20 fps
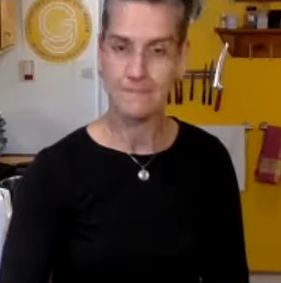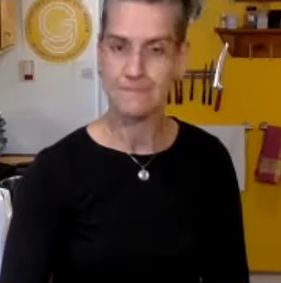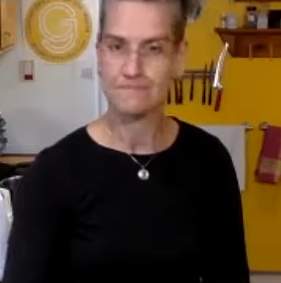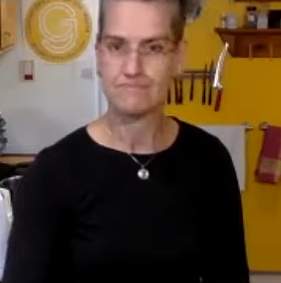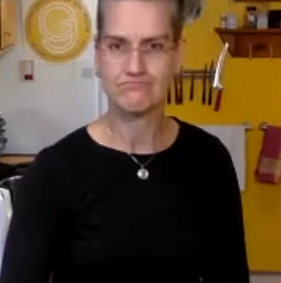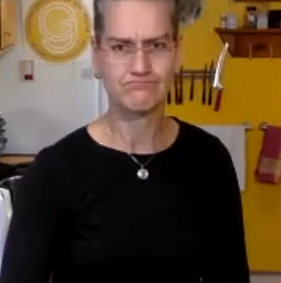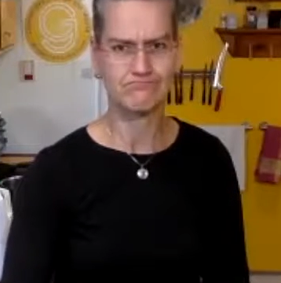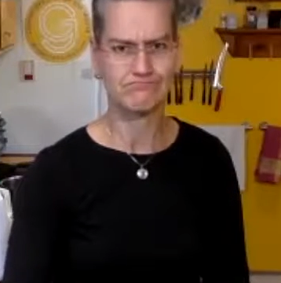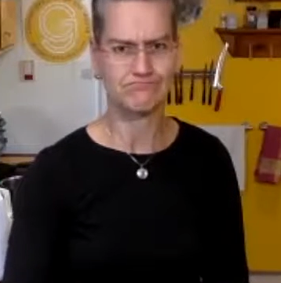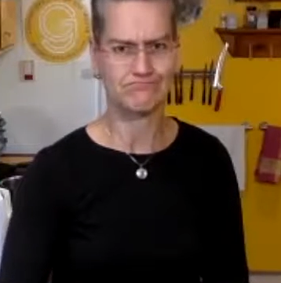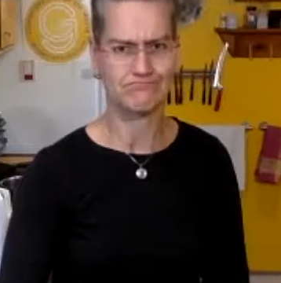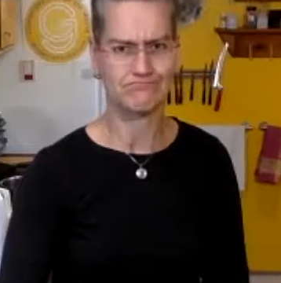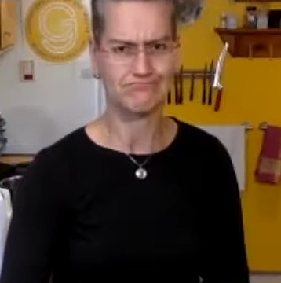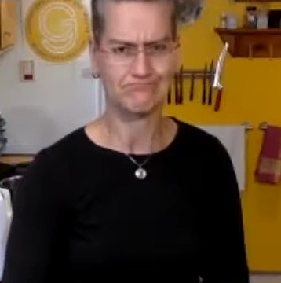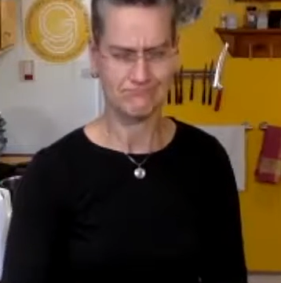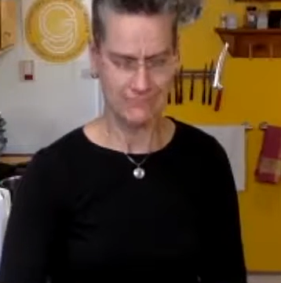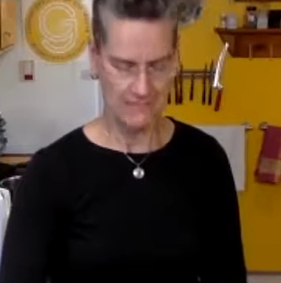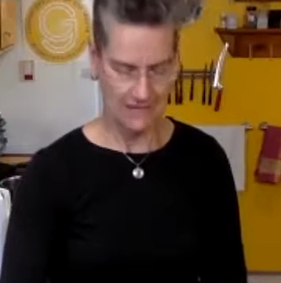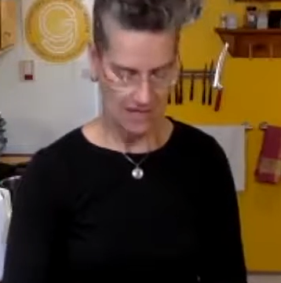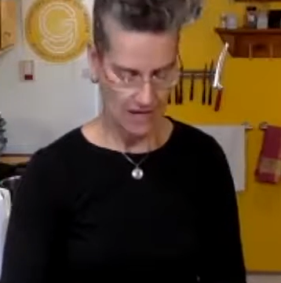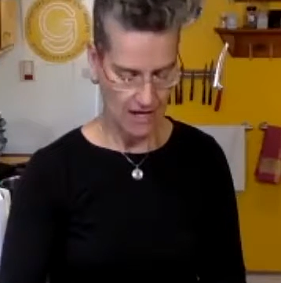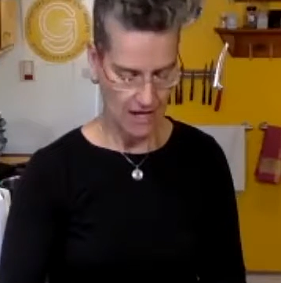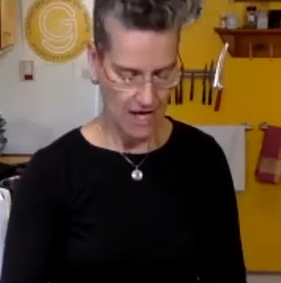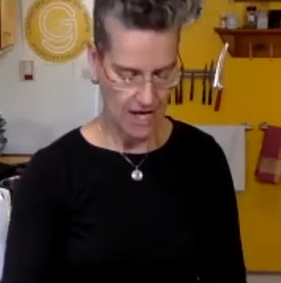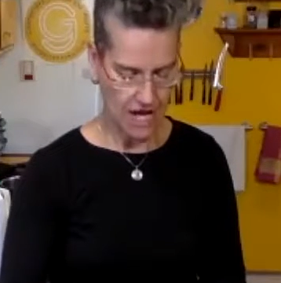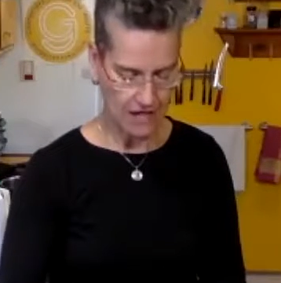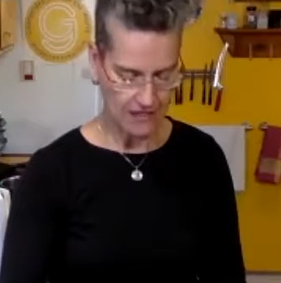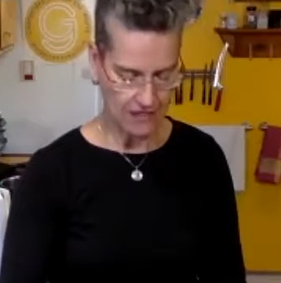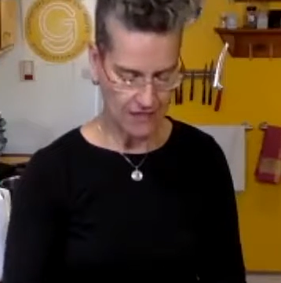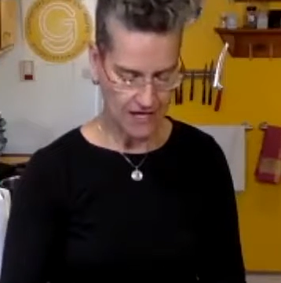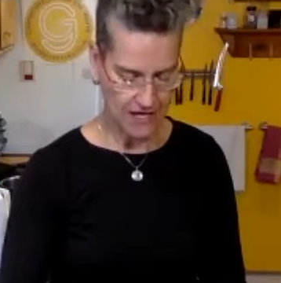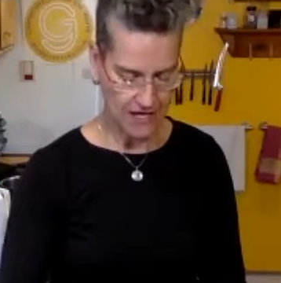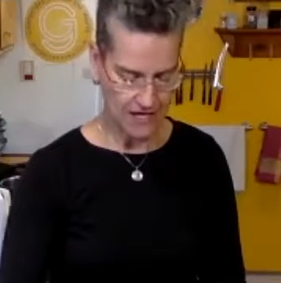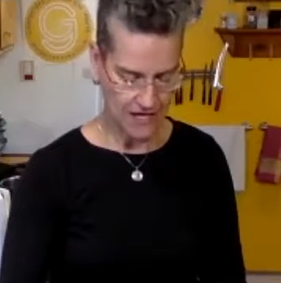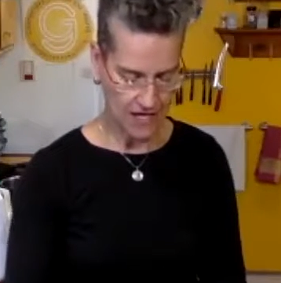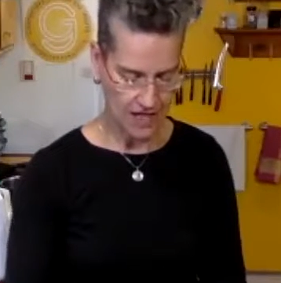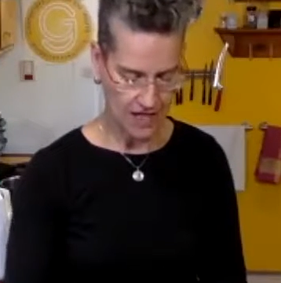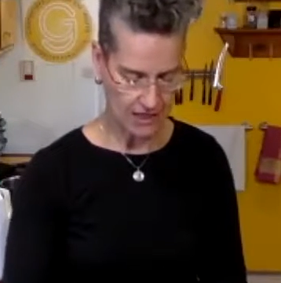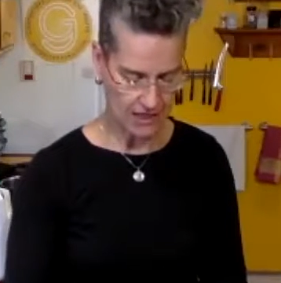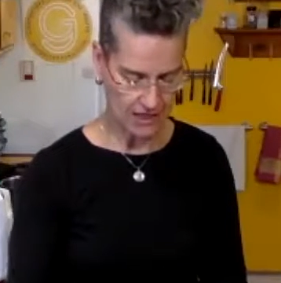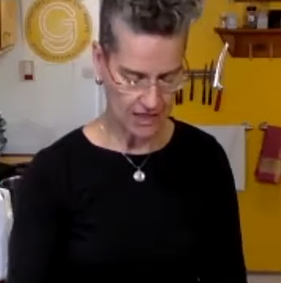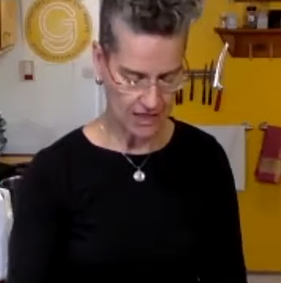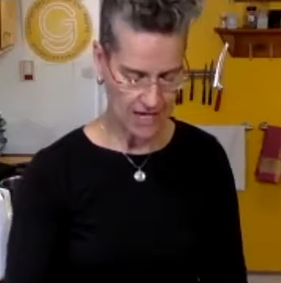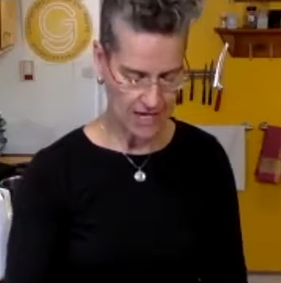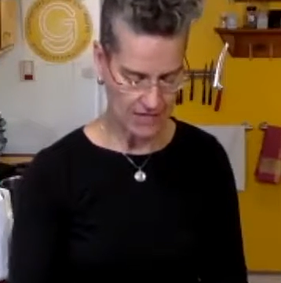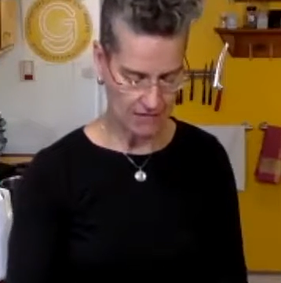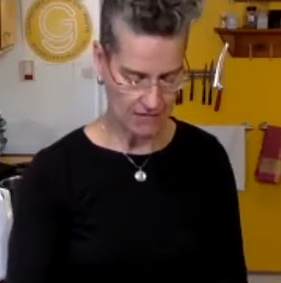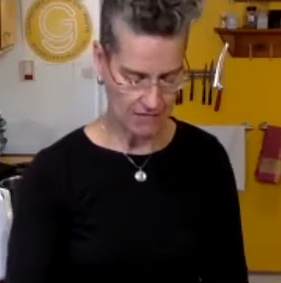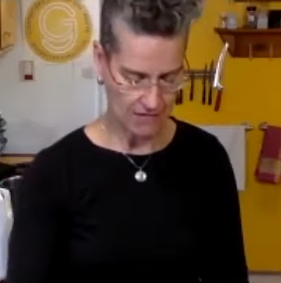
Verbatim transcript: Mmm. Nothing like it, my